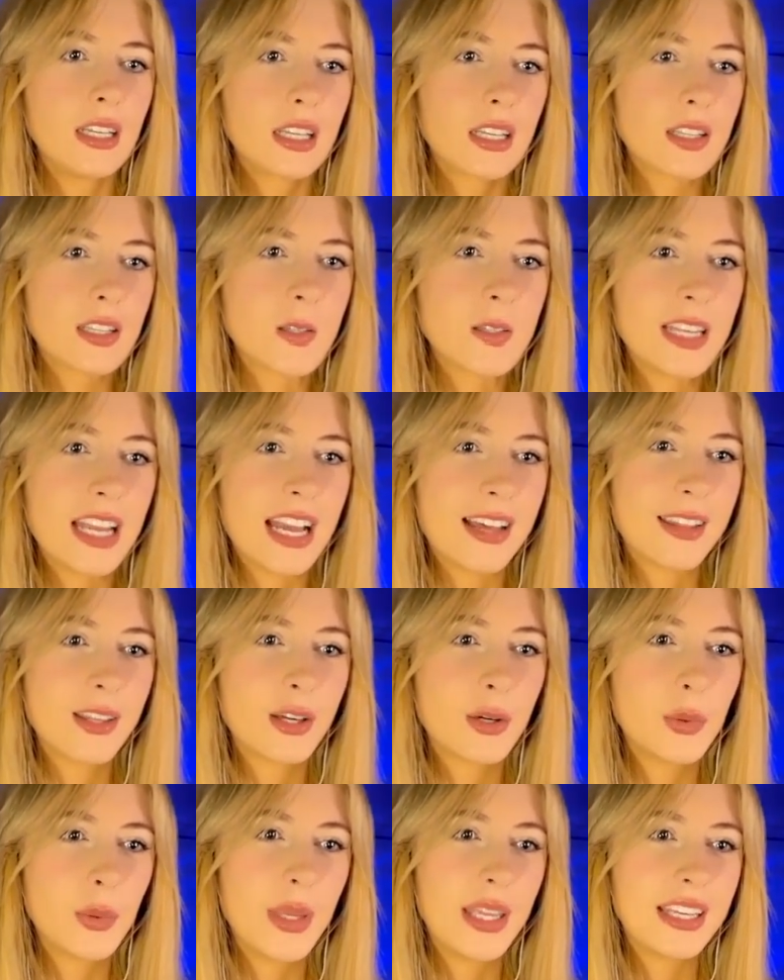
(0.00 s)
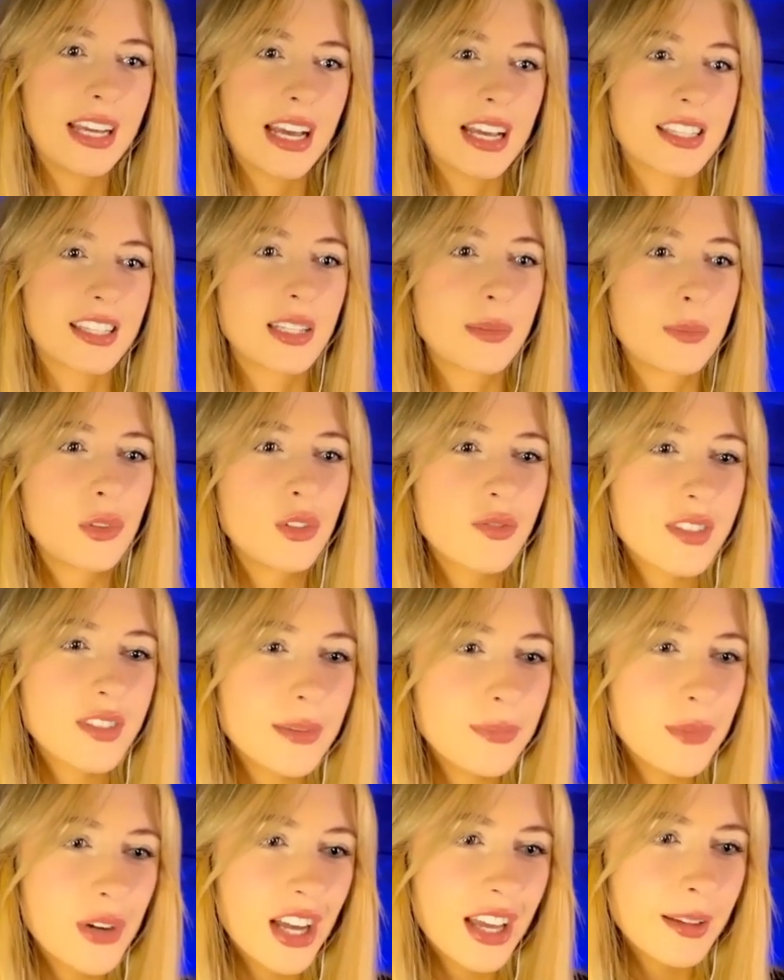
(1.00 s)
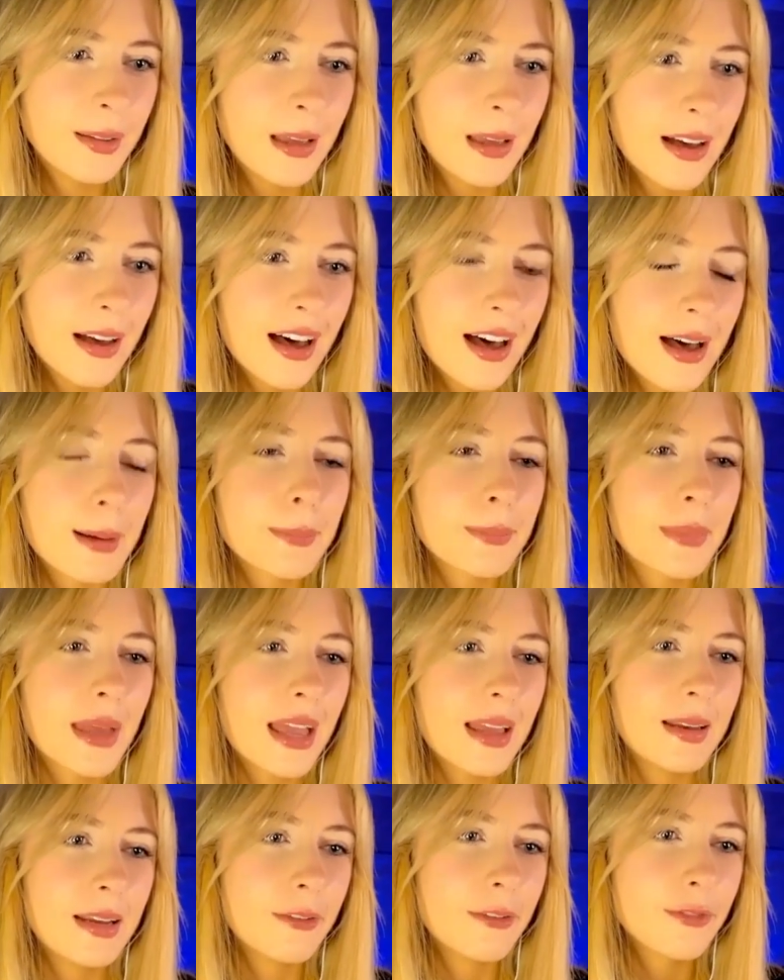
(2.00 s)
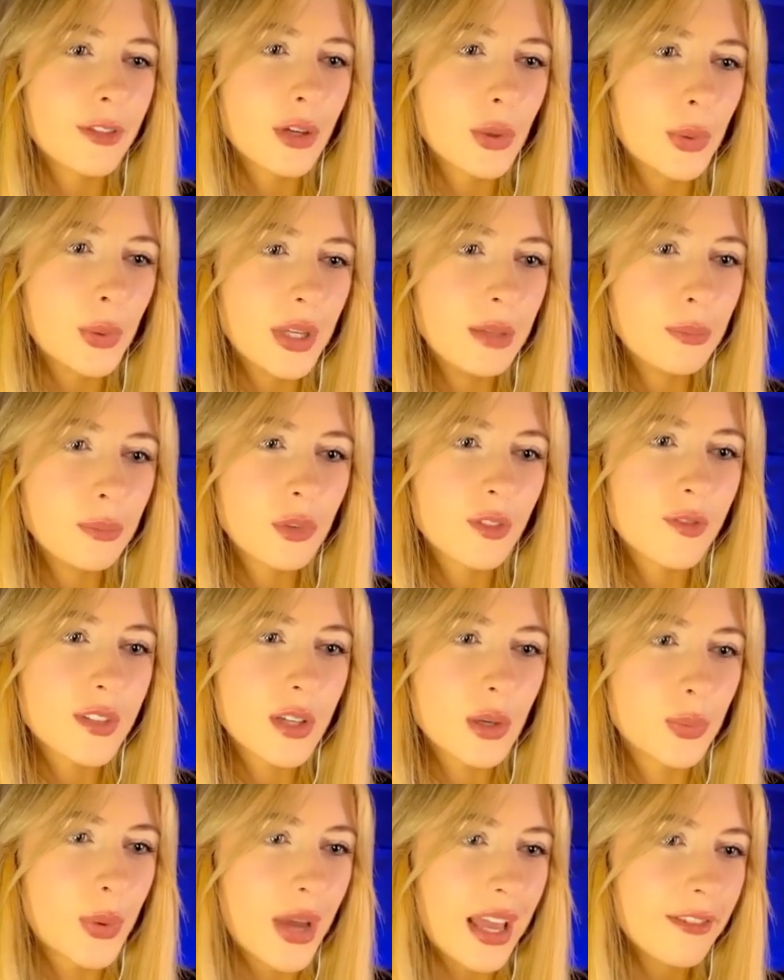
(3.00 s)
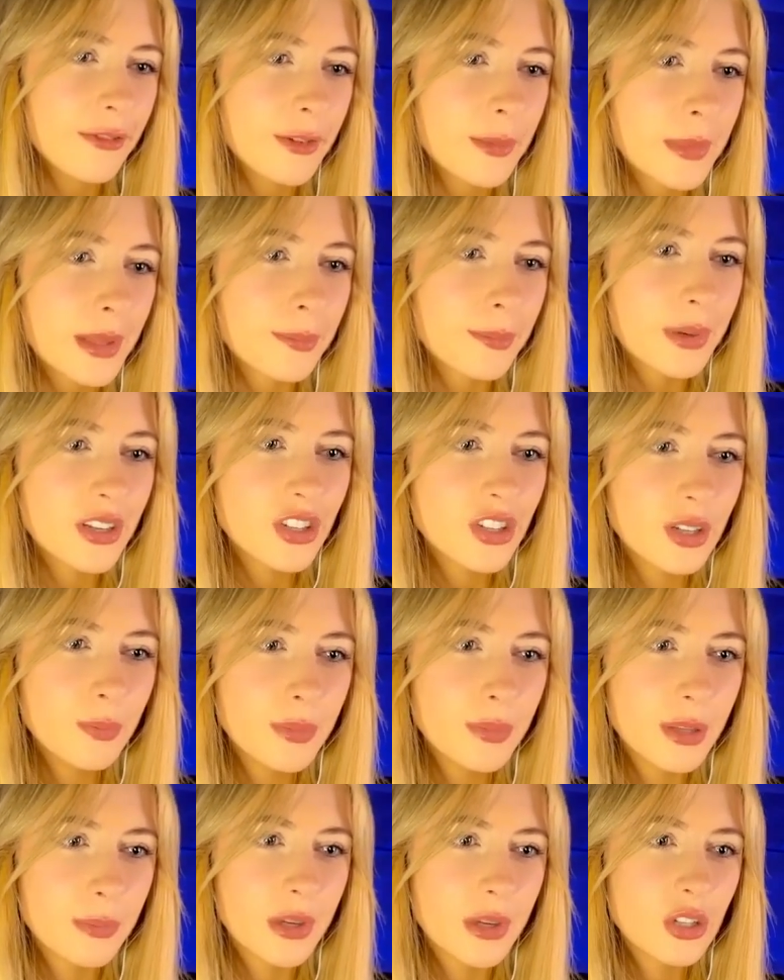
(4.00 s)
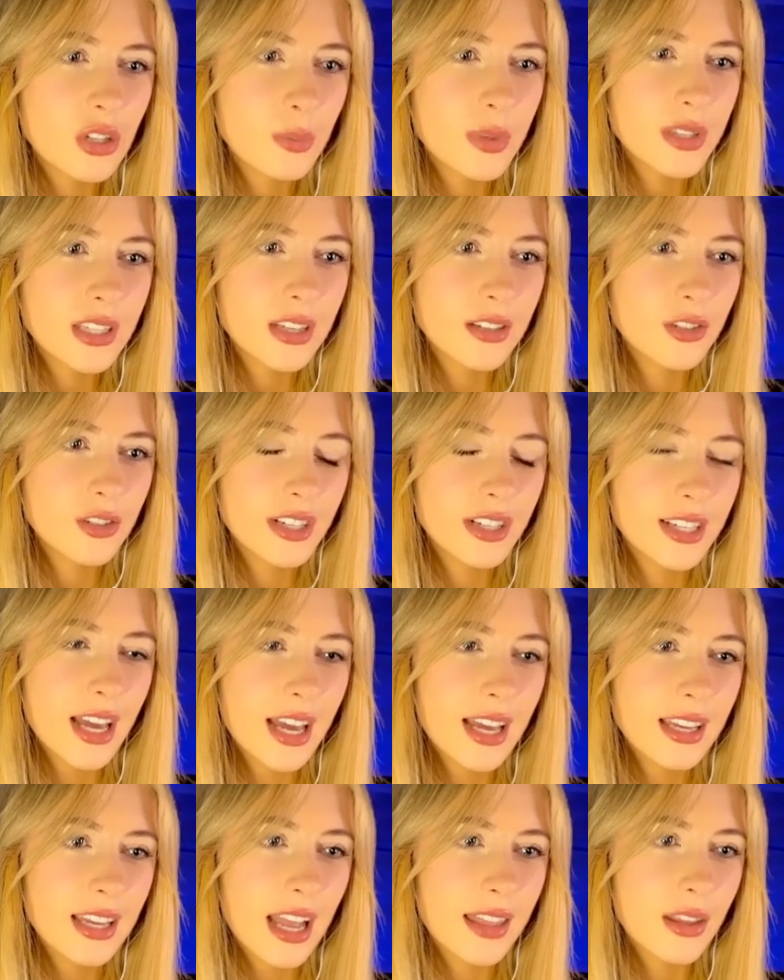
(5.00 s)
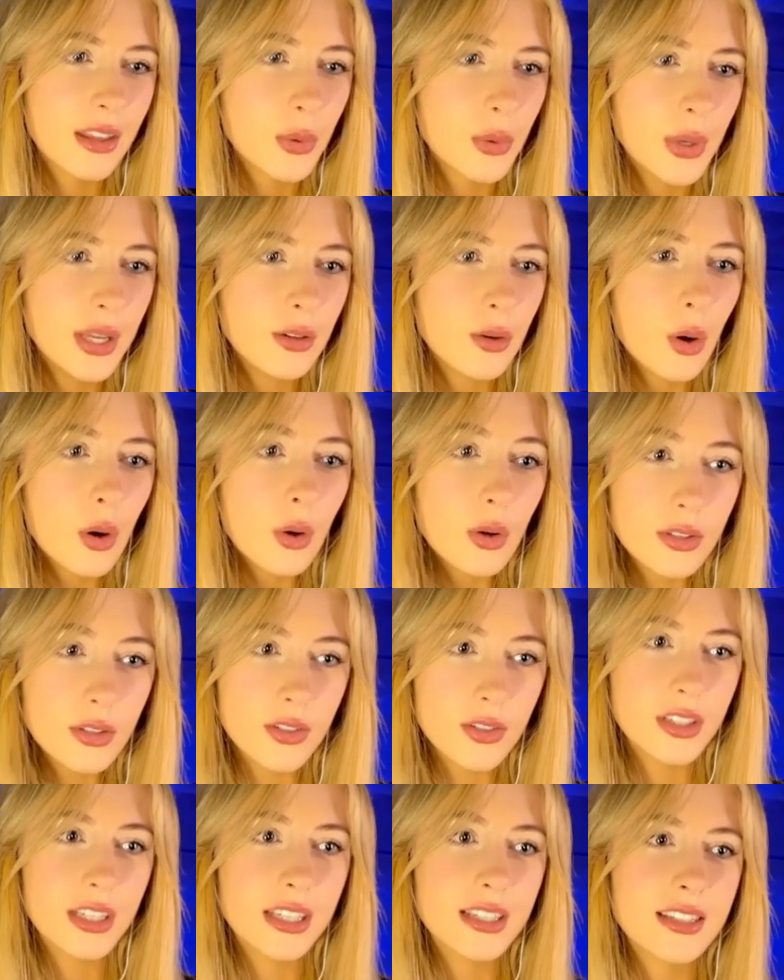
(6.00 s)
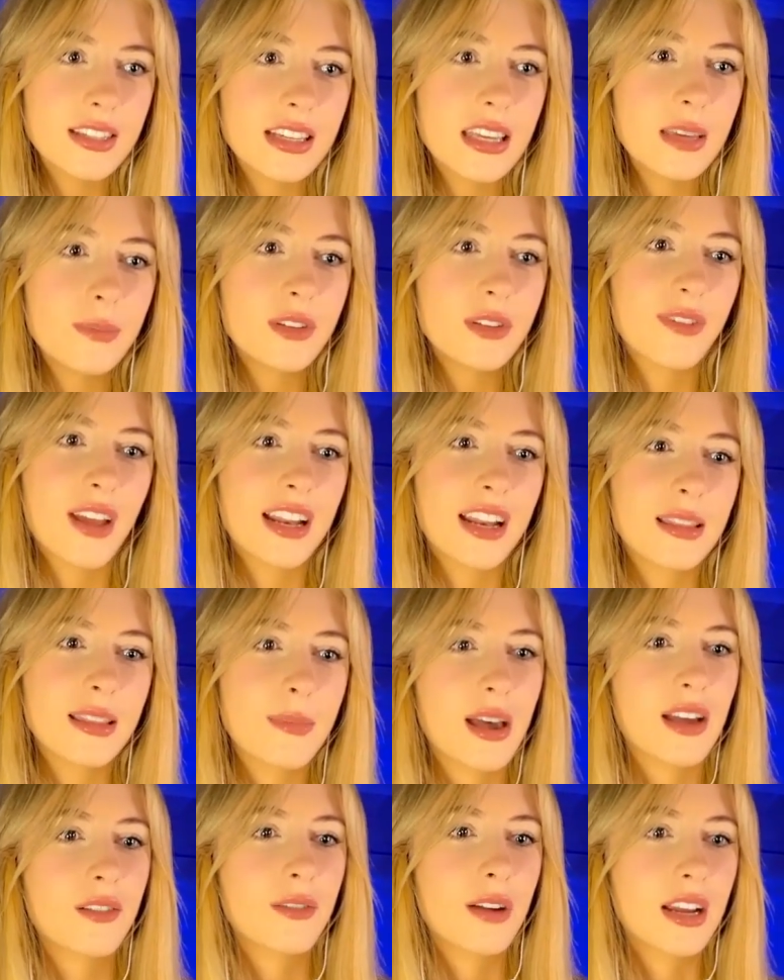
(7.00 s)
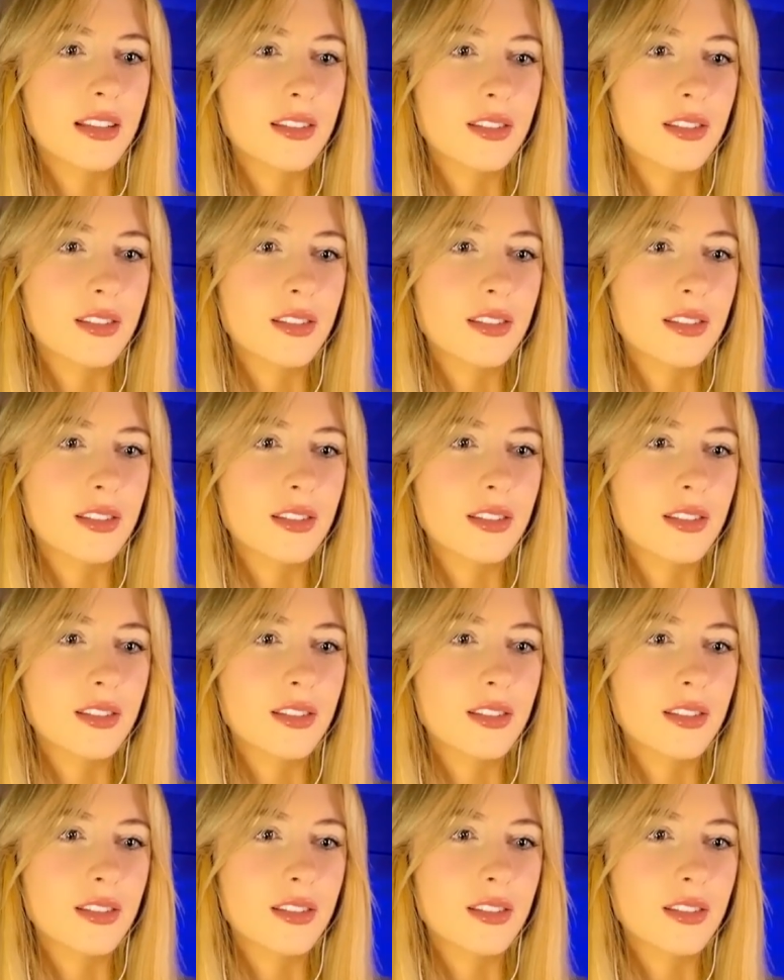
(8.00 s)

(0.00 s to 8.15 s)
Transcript: So now the queen has to move somewhere. Moves away from the bishop is under attack, and the queen also needs to keep defending the back rank.